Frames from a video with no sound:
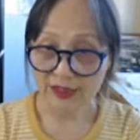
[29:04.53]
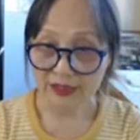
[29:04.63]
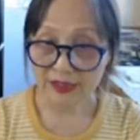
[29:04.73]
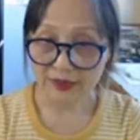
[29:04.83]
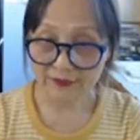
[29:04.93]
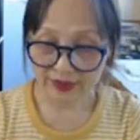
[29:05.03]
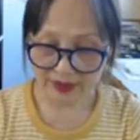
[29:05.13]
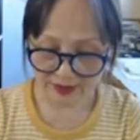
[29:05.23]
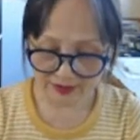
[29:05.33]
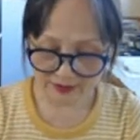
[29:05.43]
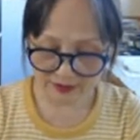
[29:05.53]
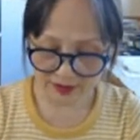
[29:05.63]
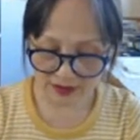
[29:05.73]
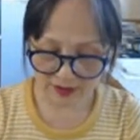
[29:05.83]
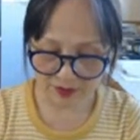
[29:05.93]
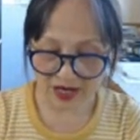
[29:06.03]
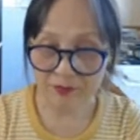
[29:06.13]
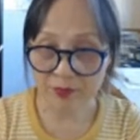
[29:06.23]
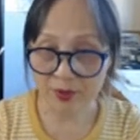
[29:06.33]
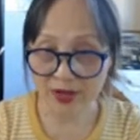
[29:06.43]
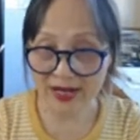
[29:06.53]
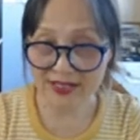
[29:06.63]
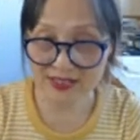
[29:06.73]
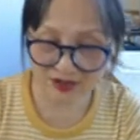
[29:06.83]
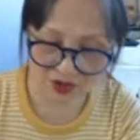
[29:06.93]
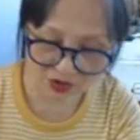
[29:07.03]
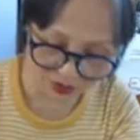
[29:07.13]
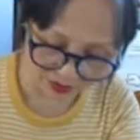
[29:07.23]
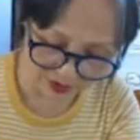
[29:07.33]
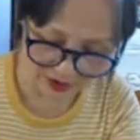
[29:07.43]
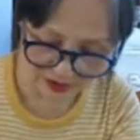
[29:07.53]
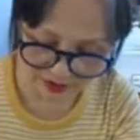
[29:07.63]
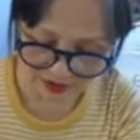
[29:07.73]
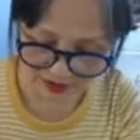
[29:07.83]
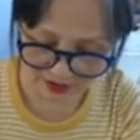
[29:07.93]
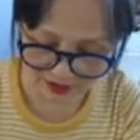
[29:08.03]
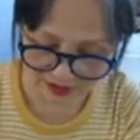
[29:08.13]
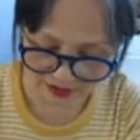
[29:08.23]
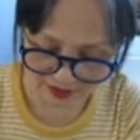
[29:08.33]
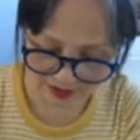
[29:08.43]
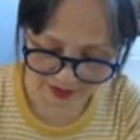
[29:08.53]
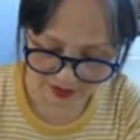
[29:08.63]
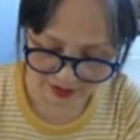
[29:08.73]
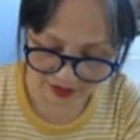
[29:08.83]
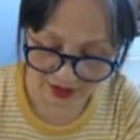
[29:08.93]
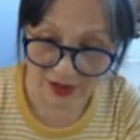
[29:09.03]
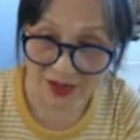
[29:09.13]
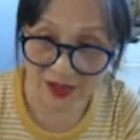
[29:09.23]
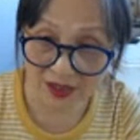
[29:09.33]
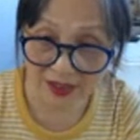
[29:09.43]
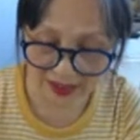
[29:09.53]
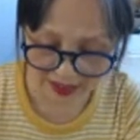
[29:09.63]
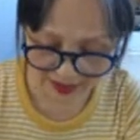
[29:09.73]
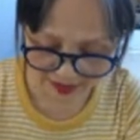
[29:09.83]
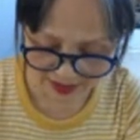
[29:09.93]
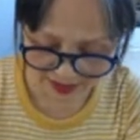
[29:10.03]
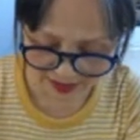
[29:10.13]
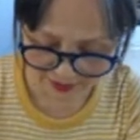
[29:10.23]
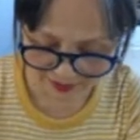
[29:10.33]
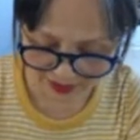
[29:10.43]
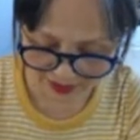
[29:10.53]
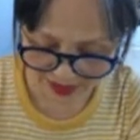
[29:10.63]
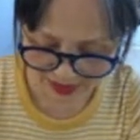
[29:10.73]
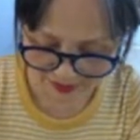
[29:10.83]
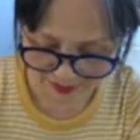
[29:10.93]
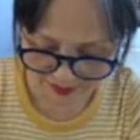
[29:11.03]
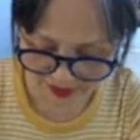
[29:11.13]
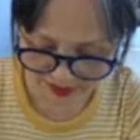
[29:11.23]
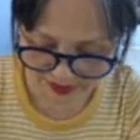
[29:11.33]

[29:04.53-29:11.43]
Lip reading: And then by pressing to here and a little bit up, right?